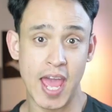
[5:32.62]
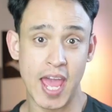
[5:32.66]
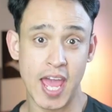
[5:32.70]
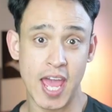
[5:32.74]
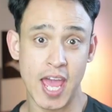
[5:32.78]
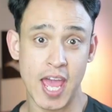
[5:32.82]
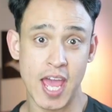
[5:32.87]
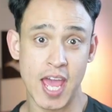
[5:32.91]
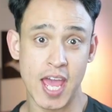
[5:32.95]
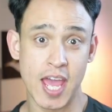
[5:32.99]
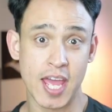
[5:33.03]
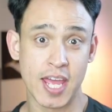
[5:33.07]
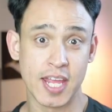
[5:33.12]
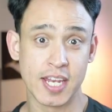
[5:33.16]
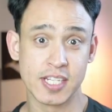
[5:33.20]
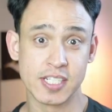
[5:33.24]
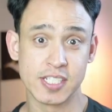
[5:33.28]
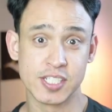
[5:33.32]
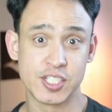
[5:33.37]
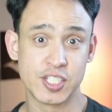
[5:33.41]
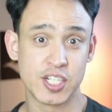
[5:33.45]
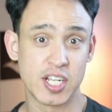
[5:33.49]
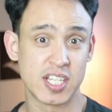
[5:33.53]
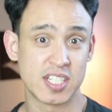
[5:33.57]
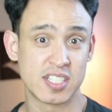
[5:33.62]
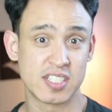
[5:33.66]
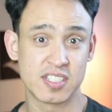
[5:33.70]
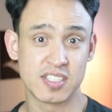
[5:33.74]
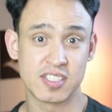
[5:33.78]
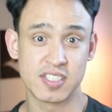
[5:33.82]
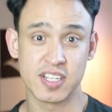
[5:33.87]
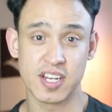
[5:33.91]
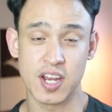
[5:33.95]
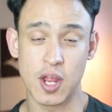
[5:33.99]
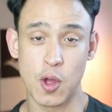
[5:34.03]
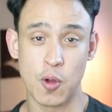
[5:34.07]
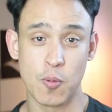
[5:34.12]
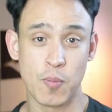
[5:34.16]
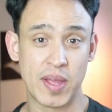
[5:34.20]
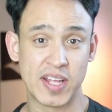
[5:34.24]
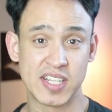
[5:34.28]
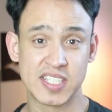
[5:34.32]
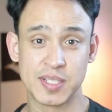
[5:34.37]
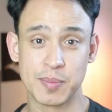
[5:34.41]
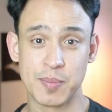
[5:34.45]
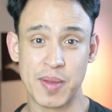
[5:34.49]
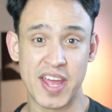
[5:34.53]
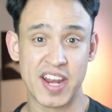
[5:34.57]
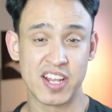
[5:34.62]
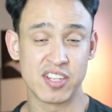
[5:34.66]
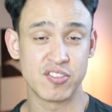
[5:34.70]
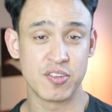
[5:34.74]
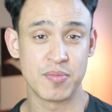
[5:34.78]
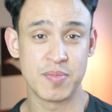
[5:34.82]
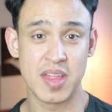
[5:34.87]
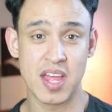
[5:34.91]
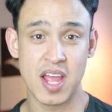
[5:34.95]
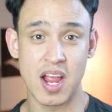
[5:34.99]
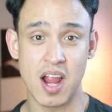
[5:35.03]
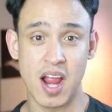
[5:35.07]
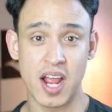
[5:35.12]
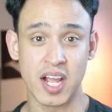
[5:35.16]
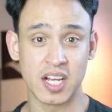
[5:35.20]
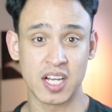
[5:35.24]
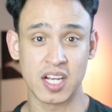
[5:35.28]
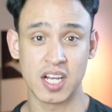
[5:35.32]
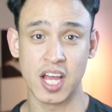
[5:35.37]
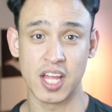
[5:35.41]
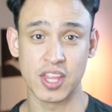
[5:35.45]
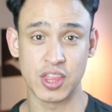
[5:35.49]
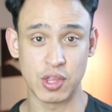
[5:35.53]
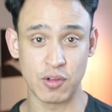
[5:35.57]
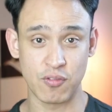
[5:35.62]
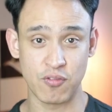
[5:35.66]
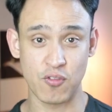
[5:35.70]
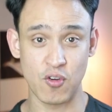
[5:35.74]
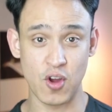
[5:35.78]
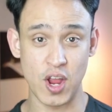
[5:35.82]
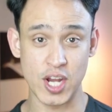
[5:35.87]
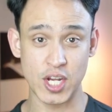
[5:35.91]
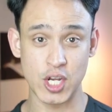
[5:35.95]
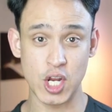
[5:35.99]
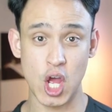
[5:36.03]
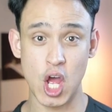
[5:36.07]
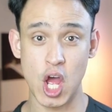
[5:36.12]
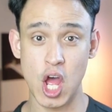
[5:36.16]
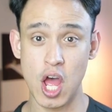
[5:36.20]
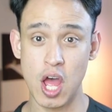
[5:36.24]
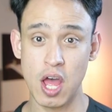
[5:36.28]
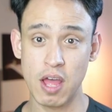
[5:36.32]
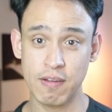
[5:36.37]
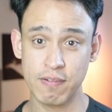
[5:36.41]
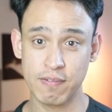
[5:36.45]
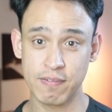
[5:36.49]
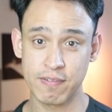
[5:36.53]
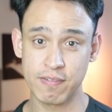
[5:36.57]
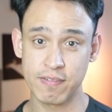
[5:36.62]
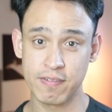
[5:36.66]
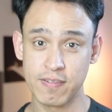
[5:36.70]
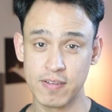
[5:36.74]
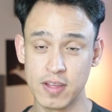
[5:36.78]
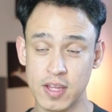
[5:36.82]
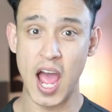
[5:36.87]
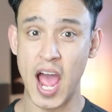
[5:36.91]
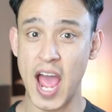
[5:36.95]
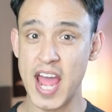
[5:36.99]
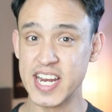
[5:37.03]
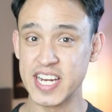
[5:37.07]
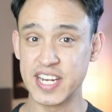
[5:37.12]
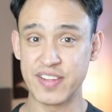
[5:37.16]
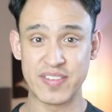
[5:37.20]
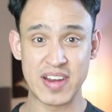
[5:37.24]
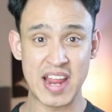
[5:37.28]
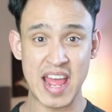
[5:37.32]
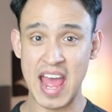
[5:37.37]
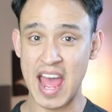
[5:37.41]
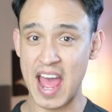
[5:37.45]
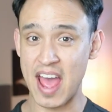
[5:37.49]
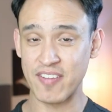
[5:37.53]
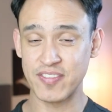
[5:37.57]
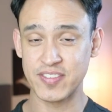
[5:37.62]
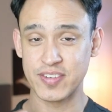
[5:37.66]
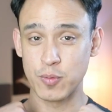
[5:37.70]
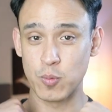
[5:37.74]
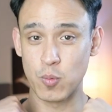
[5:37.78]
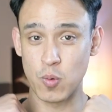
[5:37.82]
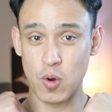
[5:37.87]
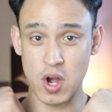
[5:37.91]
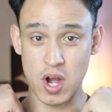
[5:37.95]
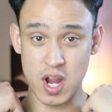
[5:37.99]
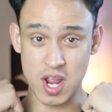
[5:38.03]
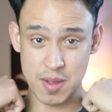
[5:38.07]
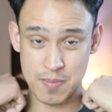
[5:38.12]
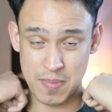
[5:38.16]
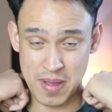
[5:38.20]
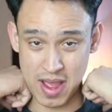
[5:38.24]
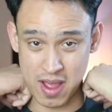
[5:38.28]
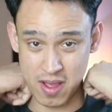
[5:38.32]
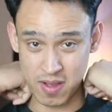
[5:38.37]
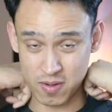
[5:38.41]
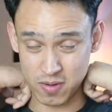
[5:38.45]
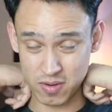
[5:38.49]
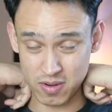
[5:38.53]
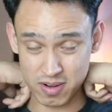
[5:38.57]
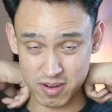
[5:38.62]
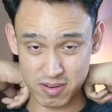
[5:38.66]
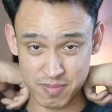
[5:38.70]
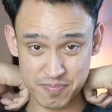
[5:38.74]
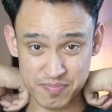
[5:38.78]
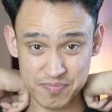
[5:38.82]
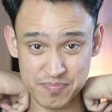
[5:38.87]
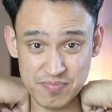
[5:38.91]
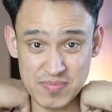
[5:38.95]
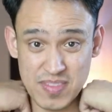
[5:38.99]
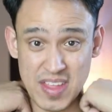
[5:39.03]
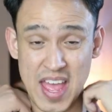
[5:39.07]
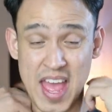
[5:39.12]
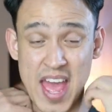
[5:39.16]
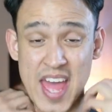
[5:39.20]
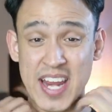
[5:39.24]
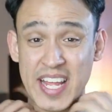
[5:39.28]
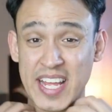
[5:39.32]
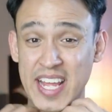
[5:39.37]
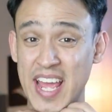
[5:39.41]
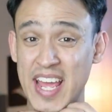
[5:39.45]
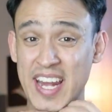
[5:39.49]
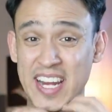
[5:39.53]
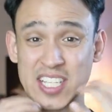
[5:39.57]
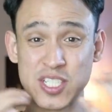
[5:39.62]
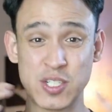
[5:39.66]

and just, you know, made some edits from there. I cut the front off. I didn't even have to worry about adding any